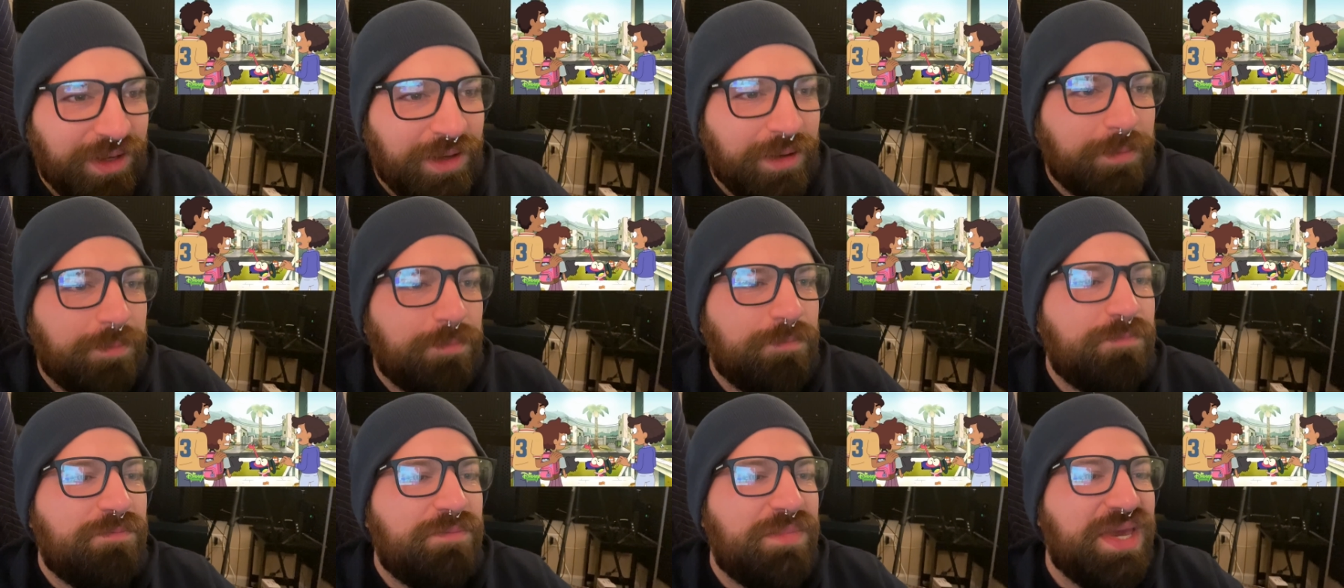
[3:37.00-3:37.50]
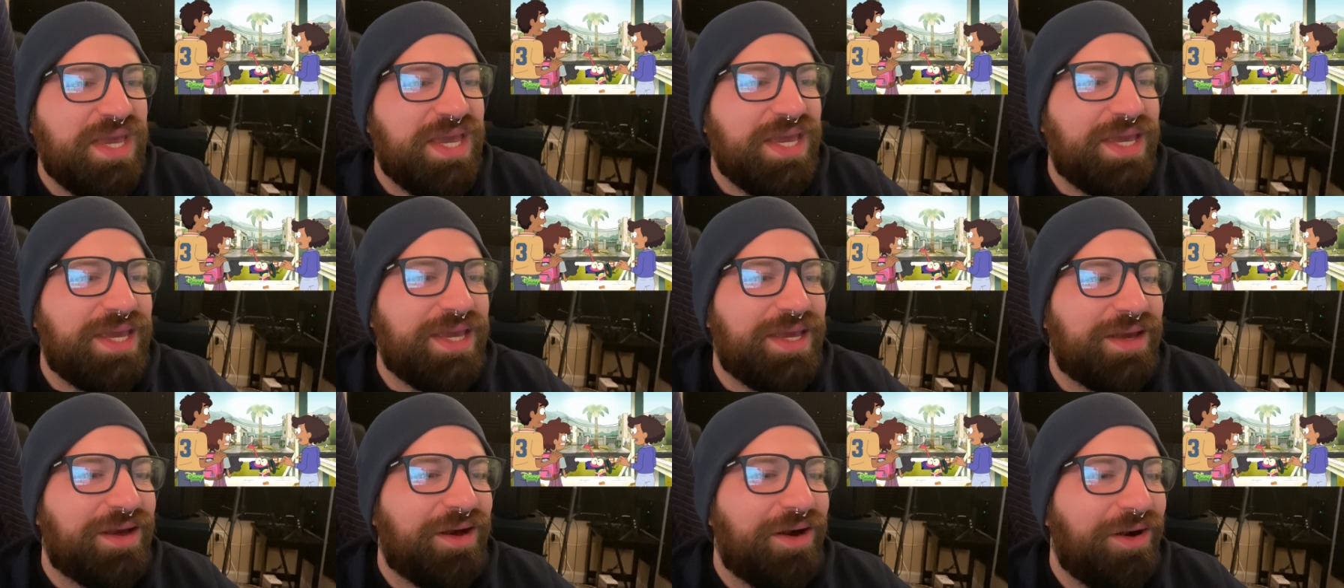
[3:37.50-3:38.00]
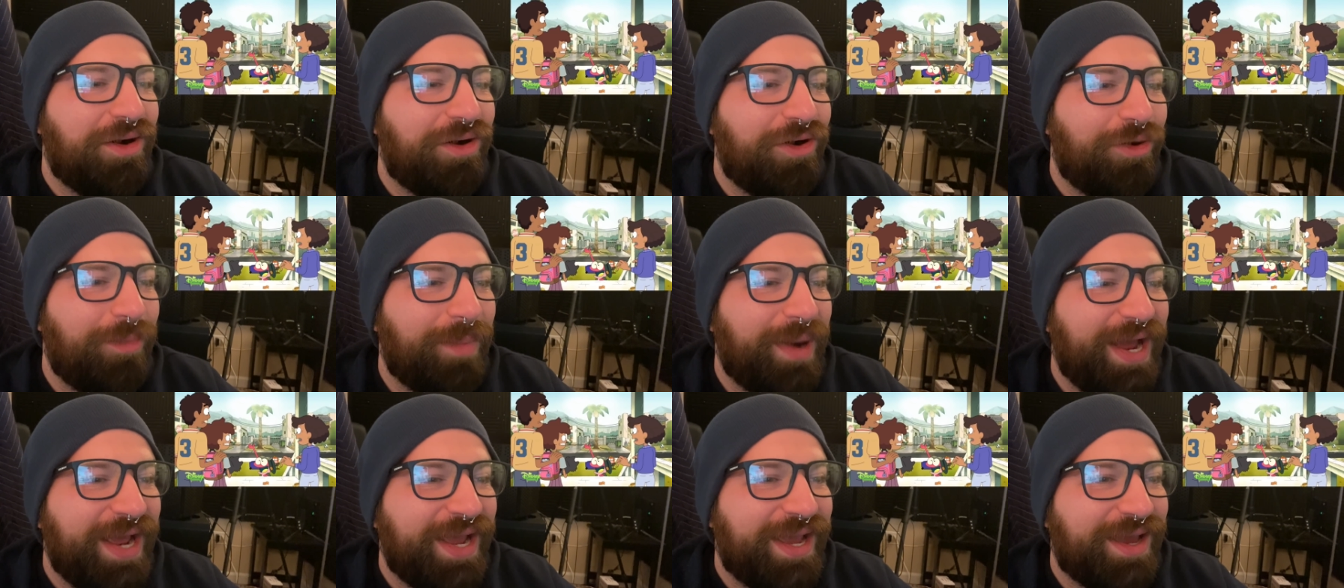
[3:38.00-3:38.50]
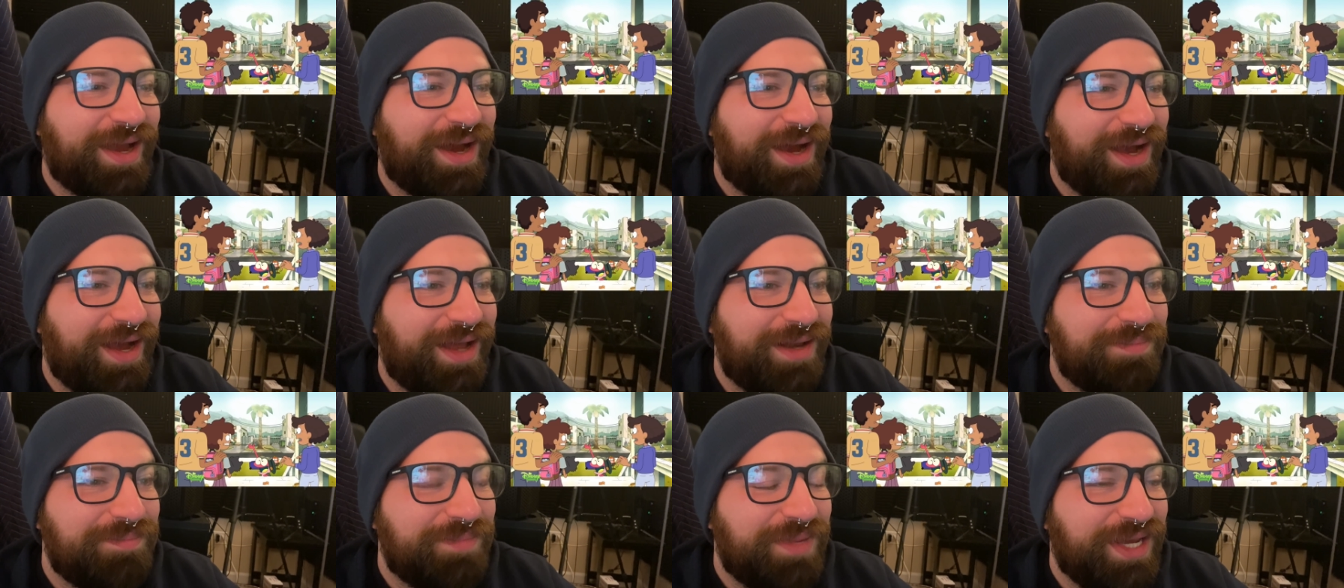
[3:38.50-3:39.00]
Me, oh my
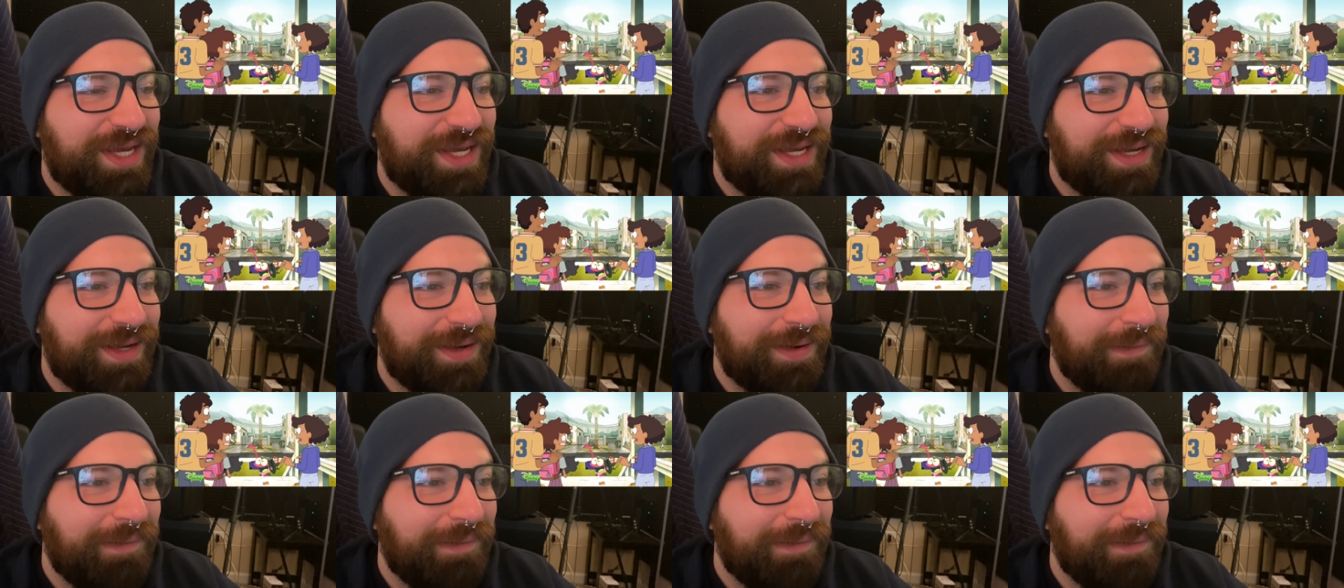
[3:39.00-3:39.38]
God, me.